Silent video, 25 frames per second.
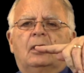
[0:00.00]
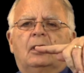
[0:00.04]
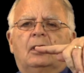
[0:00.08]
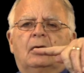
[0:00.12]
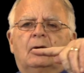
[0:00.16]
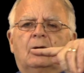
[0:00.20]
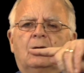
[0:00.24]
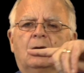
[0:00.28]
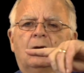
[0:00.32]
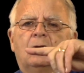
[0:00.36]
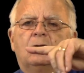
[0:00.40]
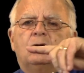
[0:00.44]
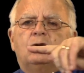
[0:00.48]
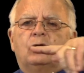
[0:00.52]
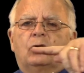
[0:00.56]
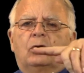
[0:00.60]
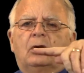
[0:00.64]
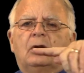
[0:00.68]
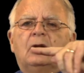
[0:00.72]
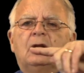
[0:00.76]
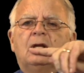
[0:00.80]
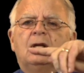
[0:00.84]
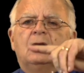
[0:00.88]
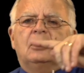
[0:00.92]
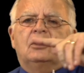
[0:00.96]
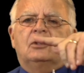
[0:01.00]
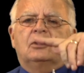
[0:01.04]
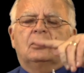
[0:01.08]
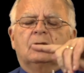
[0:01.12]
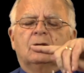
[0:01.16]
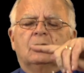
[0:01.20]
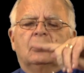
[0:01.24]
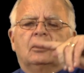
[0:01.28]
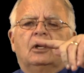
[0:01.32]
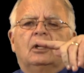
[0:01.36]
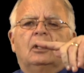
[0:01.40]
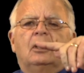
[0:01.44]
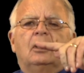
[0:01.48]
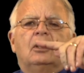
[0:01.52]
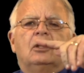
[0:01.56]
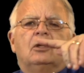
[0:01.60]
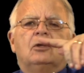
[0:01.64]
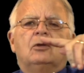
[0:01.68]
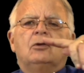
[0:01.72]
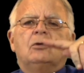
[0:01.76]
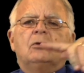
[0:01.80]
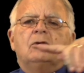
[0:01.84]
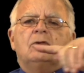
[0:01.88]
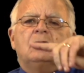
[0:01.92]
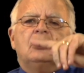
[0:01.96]
adjoining each other
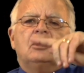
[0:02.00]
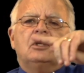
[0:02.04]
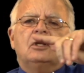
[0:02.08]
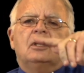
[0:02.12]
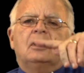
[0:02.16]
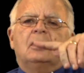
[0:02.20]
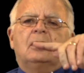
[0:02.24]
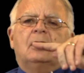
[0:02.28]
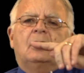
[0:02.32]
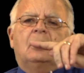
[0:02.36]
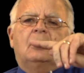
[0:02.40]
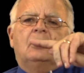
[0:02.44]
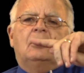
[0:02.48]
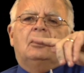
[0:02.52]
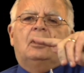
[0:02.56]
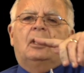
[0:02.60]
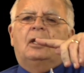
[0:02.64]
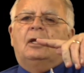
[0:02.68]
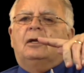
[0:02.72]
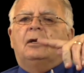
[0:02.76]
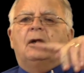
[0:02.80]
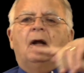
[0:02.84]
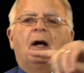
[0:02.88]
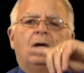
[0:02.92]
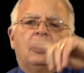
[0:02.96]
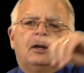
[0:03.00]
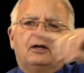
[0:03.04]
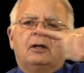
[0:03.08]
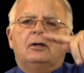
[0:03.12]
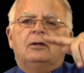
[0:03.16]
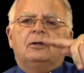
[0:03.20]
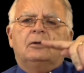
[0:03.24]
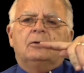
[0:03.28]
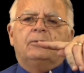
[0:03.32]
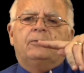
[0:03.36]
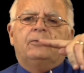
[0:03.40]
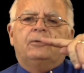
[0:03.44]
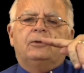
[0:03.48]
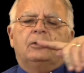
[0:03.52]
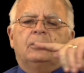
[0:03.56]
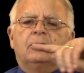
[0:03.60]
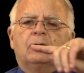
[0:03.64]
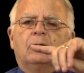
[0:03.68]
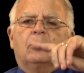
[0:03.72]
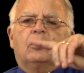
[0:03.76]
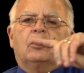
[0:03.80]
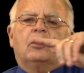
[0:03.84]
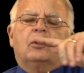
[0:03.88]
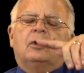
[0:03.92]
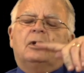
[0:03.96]
usually cannot interfere
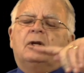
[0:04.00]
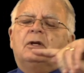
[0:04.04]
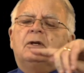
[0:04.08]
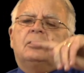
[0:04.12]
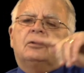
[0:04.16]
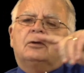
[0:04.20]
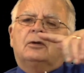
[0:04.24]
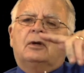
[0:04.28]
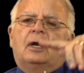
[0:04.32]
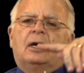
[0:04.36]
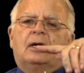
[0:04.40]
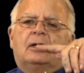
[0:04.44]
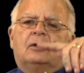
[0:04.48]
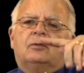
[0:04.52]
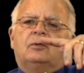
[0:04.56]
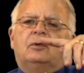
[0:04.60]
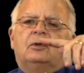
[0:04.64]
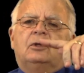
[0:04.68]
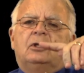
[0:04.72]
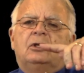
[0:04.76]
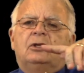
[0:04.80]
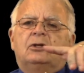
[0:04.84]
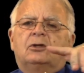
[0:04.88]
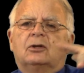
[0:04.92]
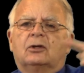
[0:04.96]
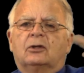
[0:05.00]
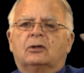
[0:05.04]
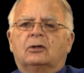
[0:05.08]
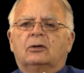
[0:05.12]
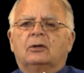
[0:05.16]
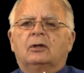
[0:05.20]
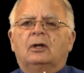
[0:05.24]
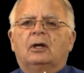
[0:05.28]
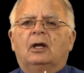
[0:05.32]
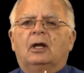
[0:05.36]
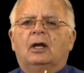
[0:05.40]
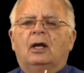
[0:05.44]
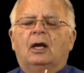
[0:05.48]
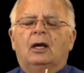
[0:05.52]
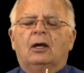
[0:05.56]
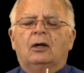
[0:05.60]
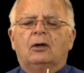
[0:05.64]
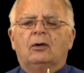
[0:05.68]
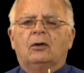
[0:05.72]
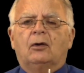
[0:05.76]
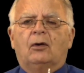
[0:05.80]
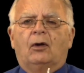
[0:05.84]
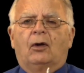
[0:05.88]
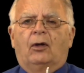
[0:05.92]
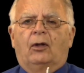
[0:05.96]
or interact with each other at
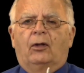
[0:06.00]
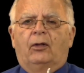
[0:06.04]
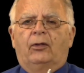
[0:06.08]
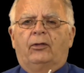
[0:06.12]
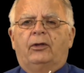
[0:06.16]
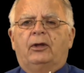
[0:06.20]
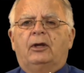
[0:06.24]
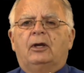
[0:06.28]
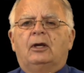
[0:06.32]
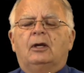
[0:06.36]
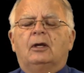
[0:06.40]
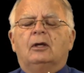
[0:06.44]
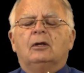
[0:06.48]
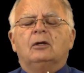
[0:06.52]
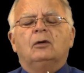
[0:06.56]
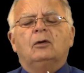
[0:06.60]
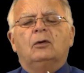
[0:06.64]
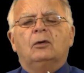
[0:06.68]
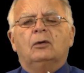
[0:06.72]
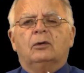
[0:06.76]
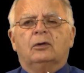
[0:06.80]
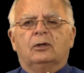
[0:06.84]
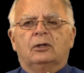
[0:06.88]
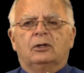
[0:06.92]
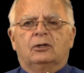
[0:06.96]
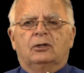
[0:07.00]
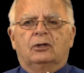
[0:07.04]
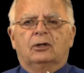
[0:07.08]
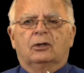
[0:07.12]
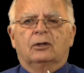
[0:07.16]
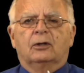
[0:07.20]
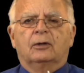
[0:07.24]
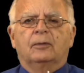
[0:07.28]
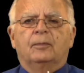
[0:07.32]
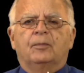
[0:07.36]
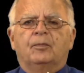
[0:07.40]
all. They ignore each other.